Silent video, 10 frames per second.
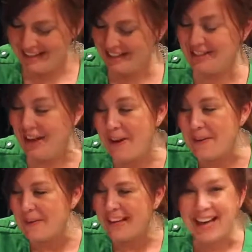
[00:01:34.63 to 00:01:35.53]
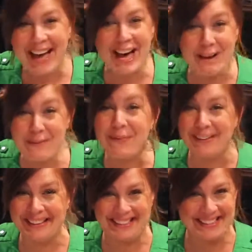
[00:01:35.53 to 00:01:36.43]
So I'm
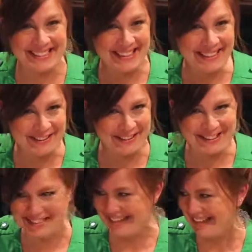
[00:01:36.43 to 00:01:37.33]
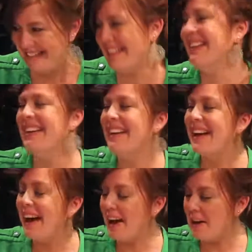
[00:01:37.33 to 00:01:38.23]
really excited all of a sudden.
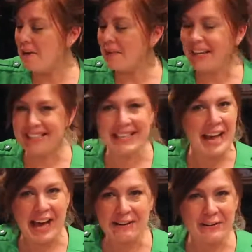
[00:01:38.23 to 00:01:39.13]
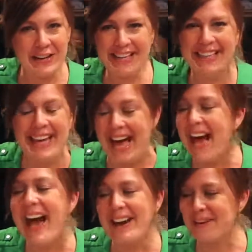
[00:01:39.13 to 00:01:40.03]
Like I said, I
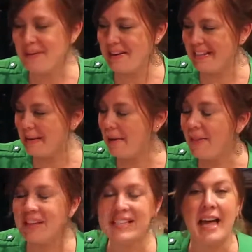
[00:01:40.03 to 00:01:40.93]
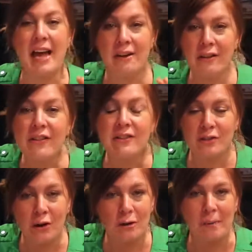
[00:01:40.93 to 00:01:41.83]
don't know anything about this. I knew the
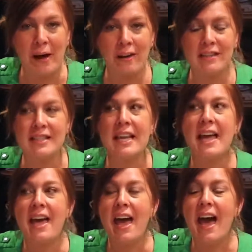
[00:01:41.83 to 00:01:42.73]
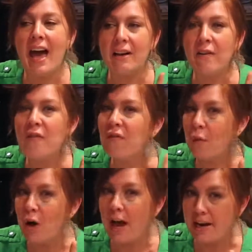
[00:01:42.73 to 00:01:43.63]
starter box had
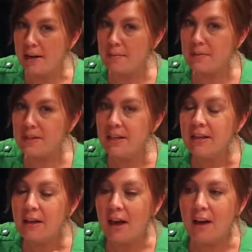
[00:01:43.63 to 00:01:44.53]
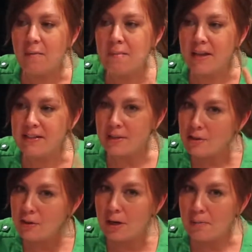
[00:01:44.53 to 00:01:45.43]
4 items. My
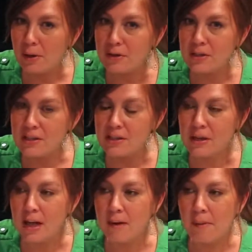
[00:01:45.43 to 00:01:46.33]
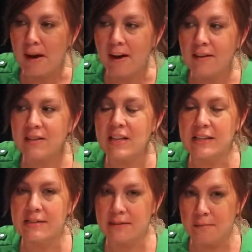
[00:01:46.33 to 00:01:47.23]
sister had purchased a box
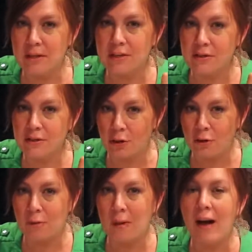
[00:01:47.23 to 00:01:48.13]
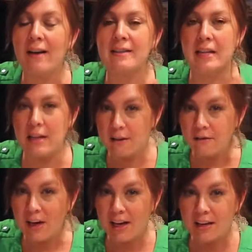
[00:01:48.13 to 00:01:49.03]
and sent me a starter box
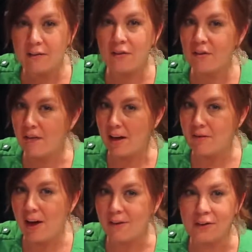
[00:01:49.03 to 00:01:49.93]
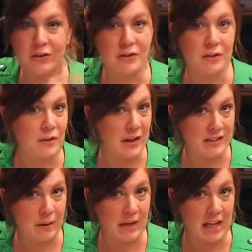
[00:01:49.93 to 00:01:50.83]
invite for $5. So
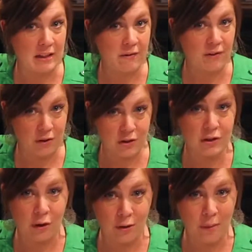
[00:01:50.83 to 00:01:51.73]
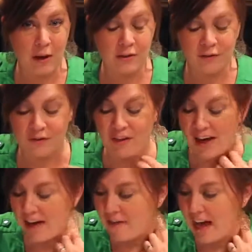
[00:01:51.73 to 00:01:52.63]
that's how I got the first starter box for
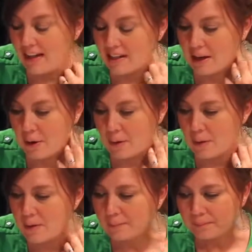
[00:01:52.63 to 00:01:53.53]
$5. I had the code.